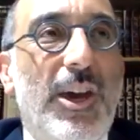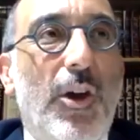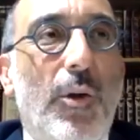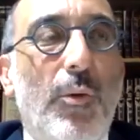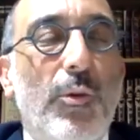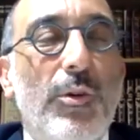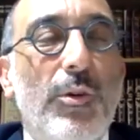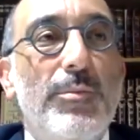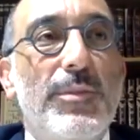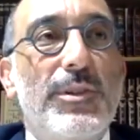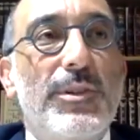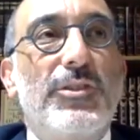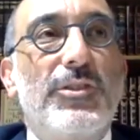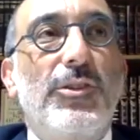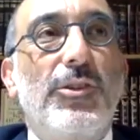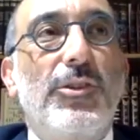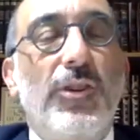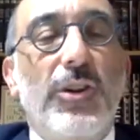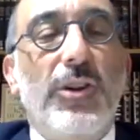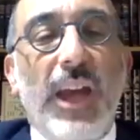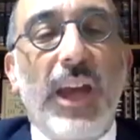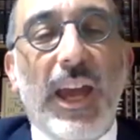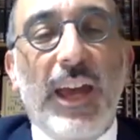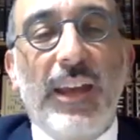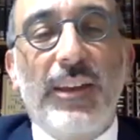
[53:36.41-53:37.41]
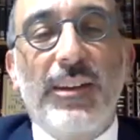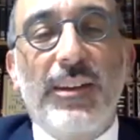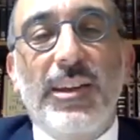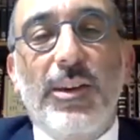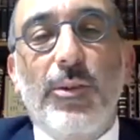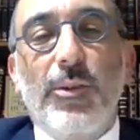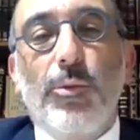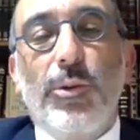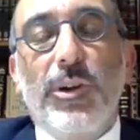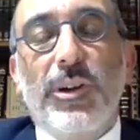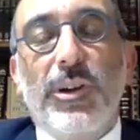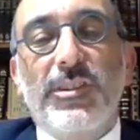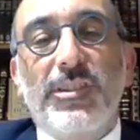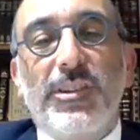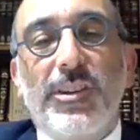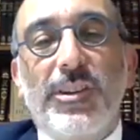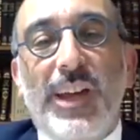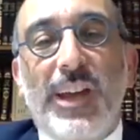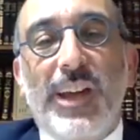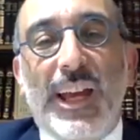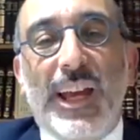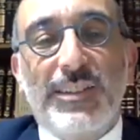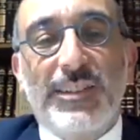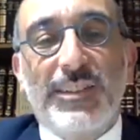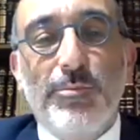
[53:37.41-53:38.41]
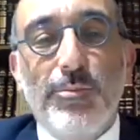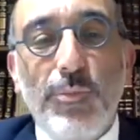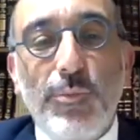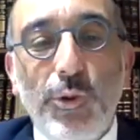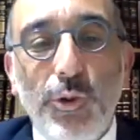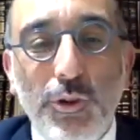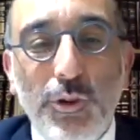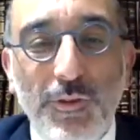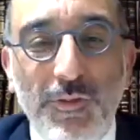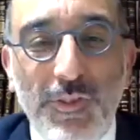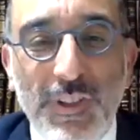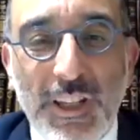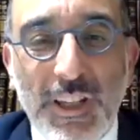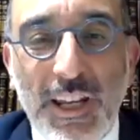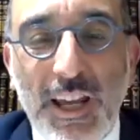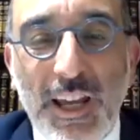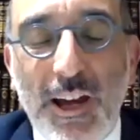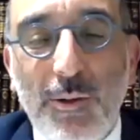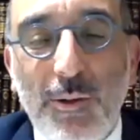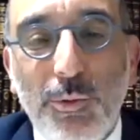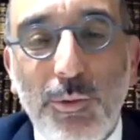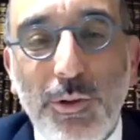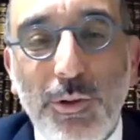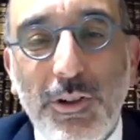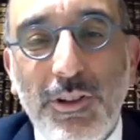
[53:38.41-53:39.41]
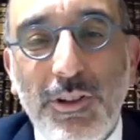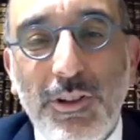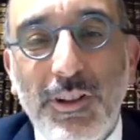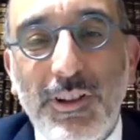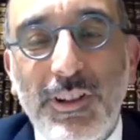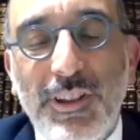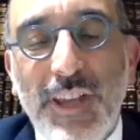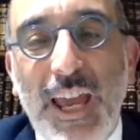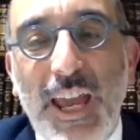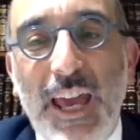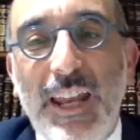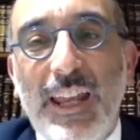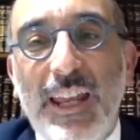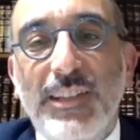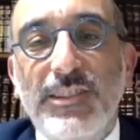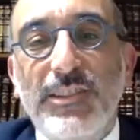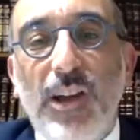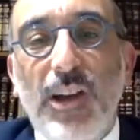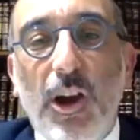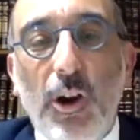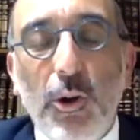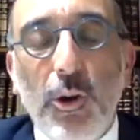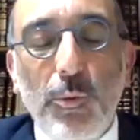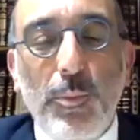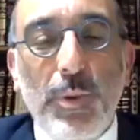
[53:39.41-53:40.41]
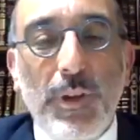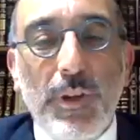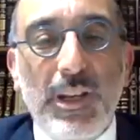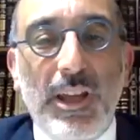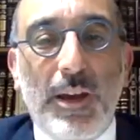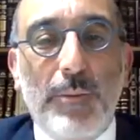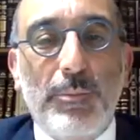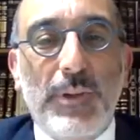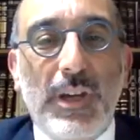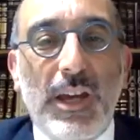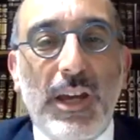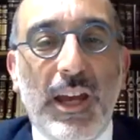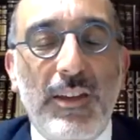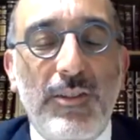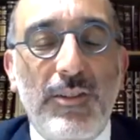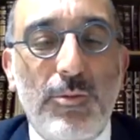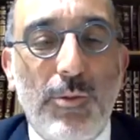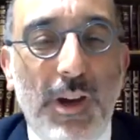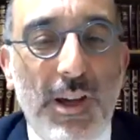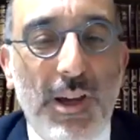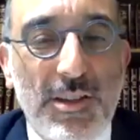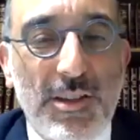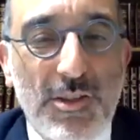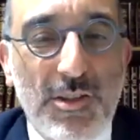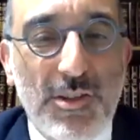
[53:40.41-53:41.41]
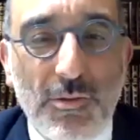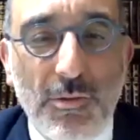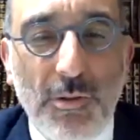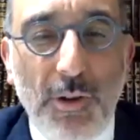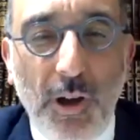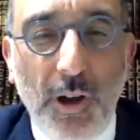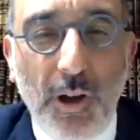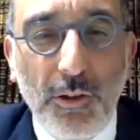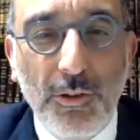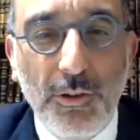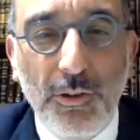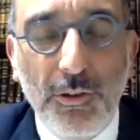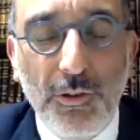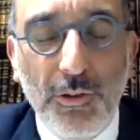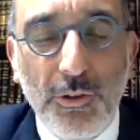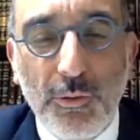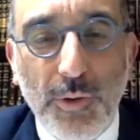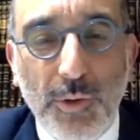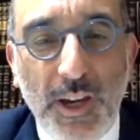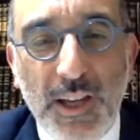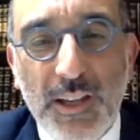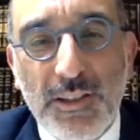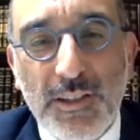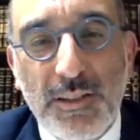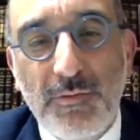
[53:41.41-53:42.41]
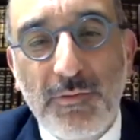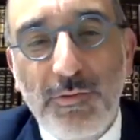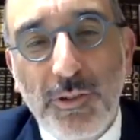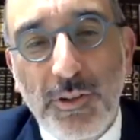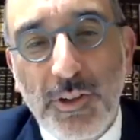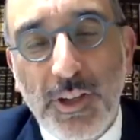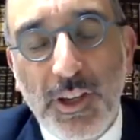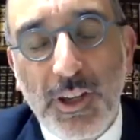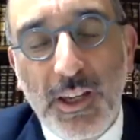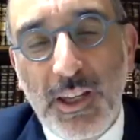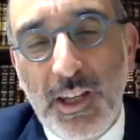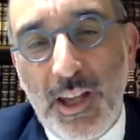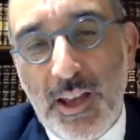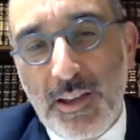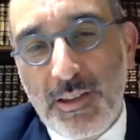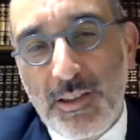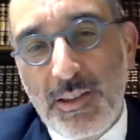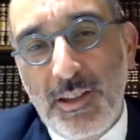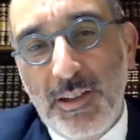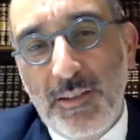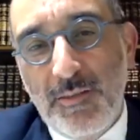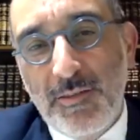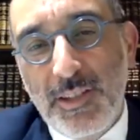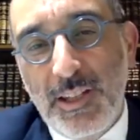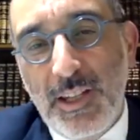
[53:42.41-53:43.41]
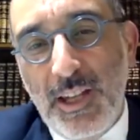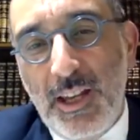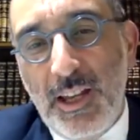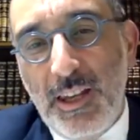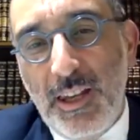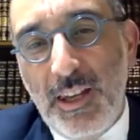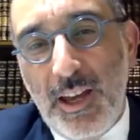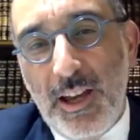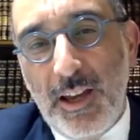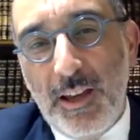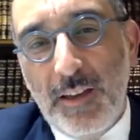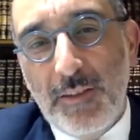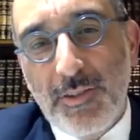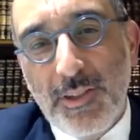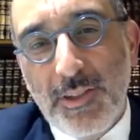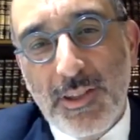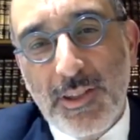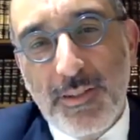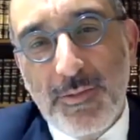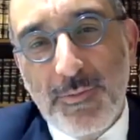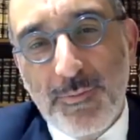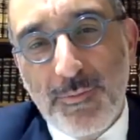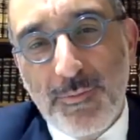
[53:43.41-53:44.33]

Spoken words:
We must look at what has moved in our world and has opened up gateways to whole new ways of looking at ourselves and our lives.